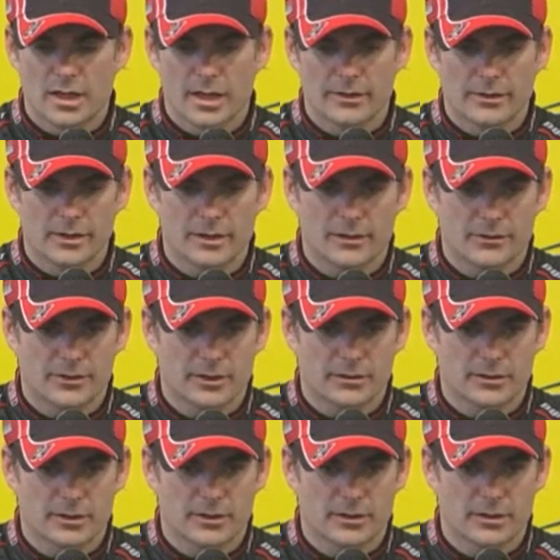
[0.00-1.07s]
and then I
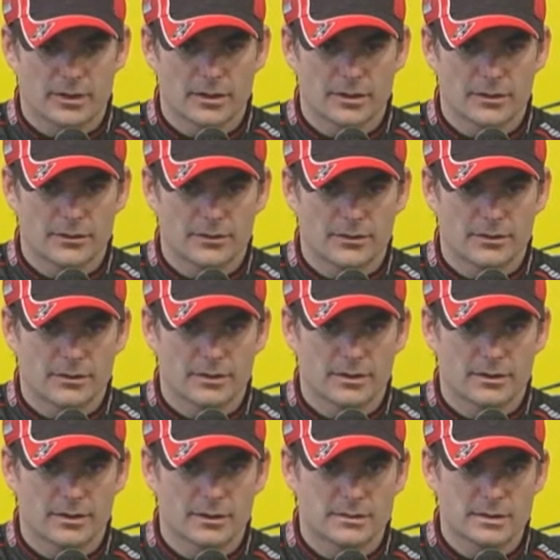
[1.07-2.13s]
think
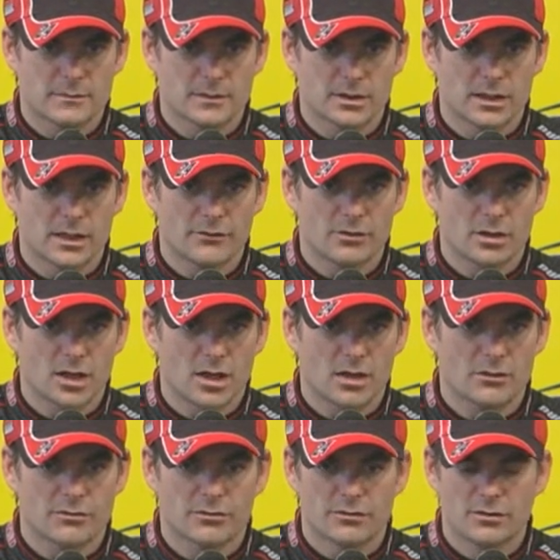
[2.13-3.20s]
they seem to level
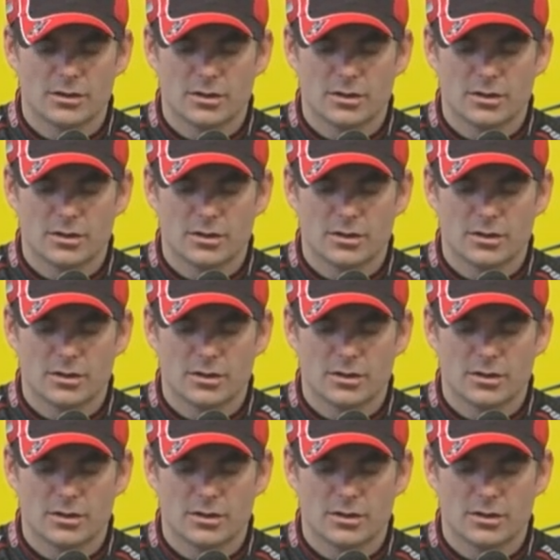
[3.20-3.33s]
off